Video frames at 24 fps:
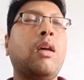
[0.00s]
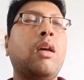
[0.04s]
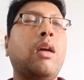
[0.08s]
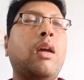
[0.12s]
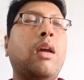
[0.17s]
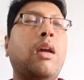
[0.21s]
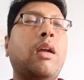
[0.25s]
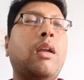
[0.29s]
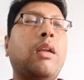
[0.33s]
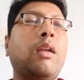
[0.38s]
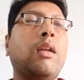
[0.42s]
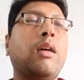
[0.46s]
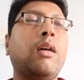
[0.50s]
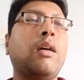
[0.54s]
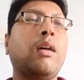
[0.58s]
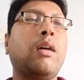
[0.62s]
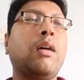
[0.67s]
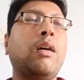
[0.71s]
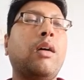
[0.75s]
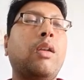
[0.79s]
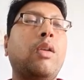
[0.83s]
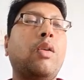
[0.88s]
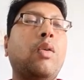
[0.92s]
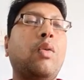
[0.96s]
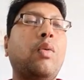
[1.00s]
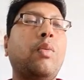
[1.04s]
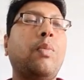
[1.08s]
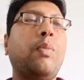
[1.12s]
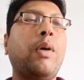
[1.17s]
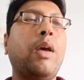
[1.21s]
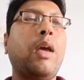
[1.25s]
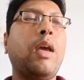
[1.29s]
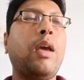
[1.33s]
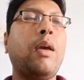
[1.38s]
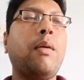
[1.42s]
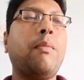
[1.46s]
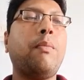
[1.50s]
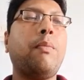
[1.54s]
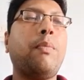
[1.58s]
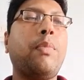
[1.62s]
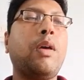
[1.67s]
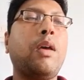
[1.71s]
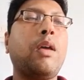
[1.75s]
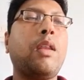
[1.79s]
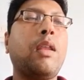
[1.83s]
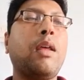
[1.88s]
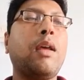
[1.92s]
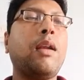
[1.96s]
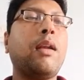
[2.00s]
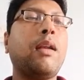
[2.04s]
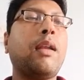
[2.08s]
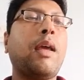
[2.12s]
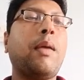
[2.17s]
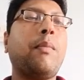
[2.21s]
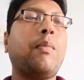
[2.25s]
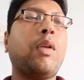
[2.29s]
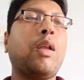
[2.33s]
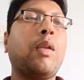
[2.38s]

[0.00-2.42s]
and loop AMP real-time